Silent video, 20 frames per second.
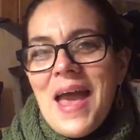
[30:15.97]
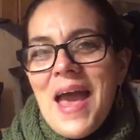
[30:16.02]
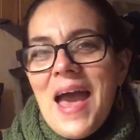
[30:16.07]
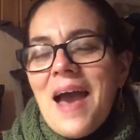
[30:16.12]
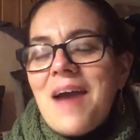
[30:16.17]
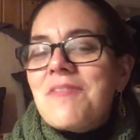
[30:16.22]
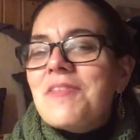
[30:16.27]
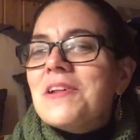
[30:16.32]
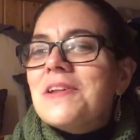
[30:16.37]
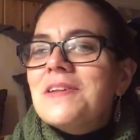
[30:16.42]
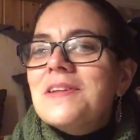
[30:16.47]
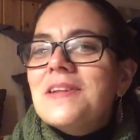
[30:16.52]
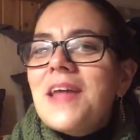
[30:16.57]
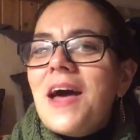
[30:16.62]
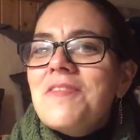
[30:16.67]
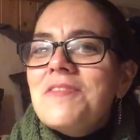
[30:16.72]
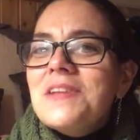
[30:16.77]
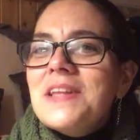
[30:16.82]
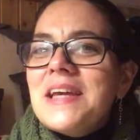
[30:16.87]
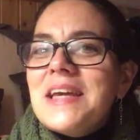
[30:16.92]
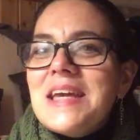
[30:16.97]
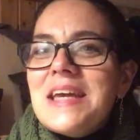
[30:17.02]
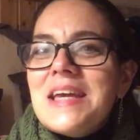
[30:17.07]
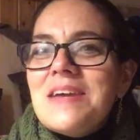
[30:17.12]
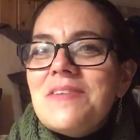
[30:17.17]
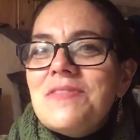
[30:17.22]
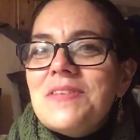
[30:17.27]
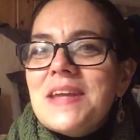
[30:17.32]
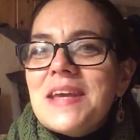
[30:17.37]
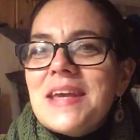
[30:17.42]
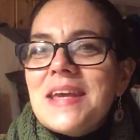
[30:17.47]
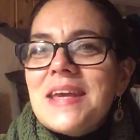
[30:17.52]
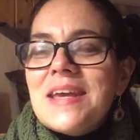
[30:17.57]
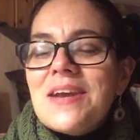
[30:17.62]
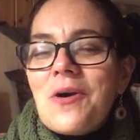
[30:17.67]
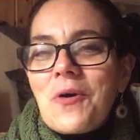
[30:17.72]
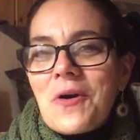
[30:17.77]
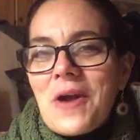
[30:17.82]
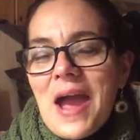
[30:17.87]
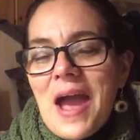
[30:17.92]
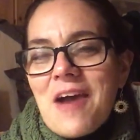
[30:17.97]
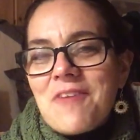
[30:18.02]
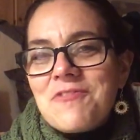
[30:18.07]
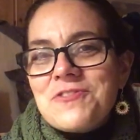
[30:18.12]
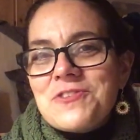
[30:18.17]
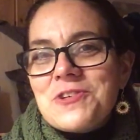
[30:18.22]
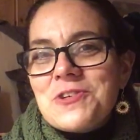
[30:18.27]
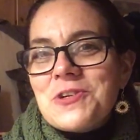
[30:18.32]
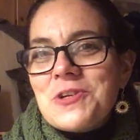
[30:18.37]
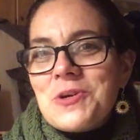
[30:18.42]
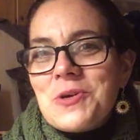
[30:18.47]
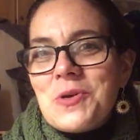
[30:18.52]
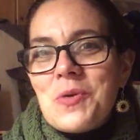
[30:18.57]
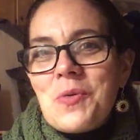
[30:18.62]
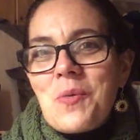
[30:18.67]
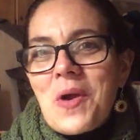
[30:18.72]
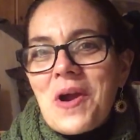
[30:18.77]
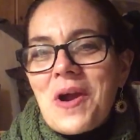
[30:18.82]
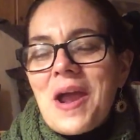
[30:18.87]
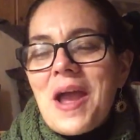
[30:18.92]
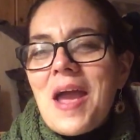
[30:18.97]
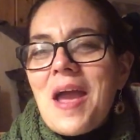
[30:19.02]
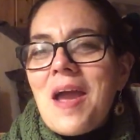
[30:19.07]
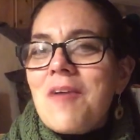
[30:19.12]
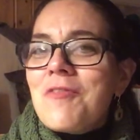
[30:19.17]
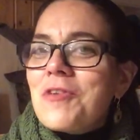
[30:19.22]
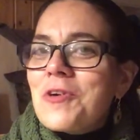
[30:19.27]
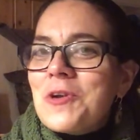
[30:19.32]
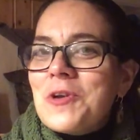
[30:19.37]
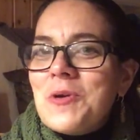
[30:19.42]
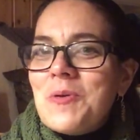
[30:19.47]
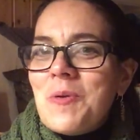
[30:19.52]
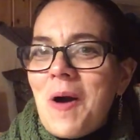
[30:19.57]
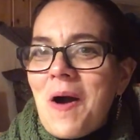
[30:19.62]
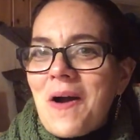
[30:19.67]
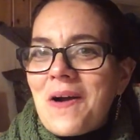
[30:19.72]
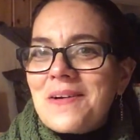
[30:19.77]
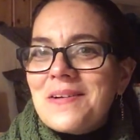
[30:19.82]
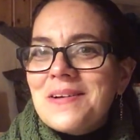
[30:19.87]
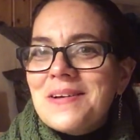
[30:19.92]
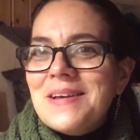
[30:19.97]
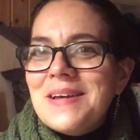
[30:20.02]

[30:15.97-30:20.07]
Have a lovely evening or afternoon wherever you are.